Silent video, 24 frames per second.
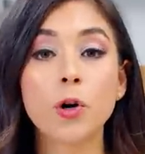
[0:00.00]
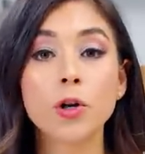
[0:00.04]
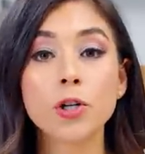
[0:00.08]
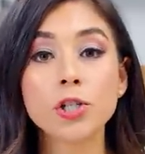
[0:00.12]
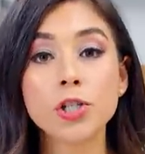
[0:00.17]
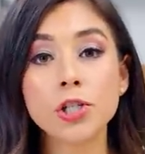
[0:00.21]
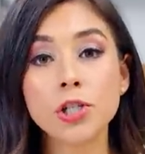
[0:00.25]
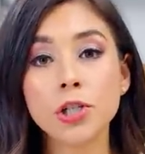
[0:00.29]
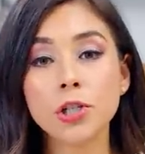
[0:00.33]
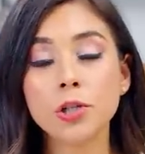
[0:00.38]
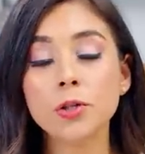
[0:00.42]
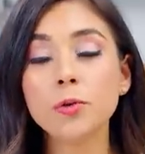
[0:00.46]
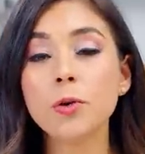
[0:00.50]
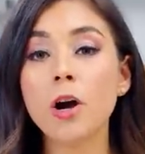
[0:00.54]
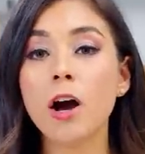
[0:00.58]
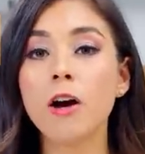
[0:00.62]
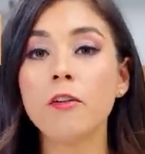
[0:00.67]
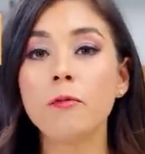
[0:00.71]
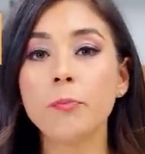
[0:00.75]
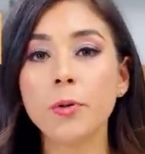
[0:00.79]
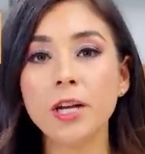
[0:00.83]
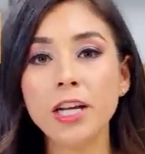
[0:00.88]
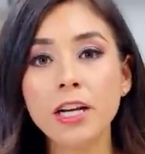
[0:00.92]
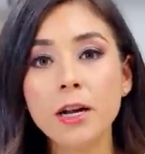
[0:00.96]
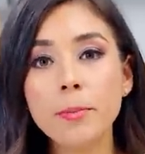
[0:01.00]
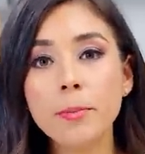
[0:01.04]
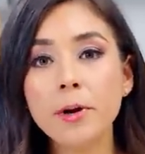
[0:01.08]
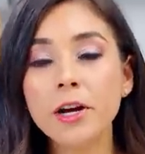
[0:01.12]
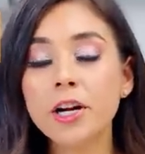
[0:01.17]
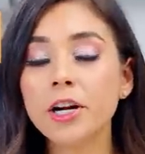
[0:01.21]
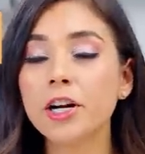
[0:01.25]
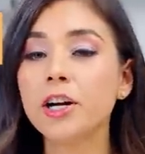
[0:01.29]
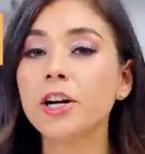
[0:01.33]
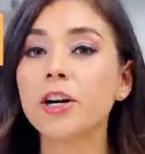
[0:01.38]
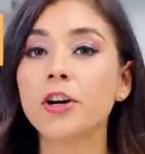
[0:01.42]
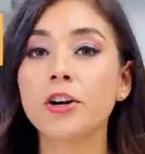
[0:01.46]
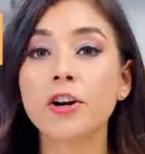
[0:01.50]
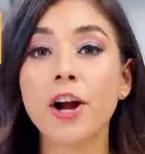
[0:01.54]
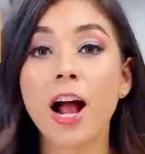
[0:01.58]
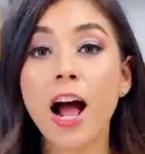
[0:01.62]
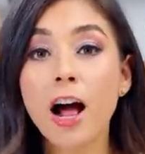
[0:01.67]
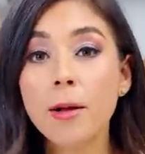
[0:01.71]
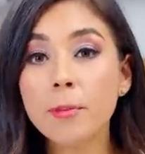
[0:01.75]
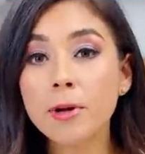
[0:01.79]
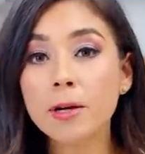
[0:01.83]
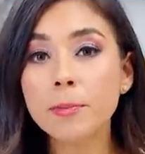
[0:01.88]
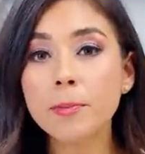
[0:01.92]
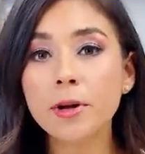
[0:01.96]
or 2 of peanut butter or
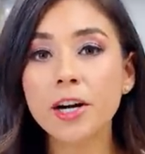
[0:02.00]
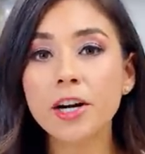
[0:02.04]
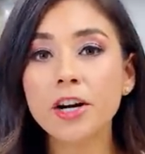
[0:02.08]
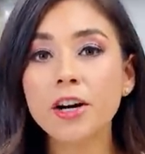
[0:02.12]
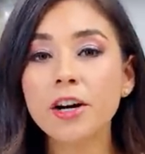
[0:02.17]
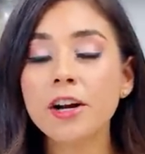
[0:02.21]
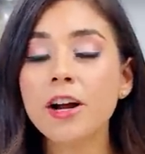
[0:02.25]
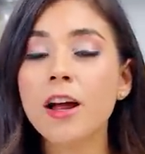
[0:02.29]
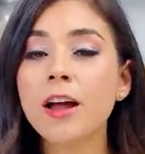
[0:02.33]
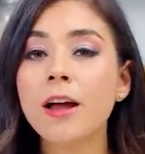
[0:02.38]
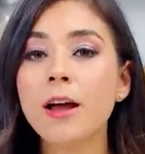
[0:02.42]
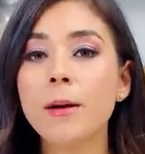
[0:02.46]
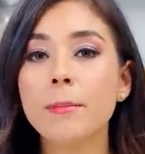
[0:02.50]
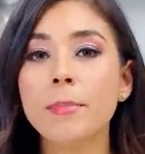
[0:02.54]
almond butter,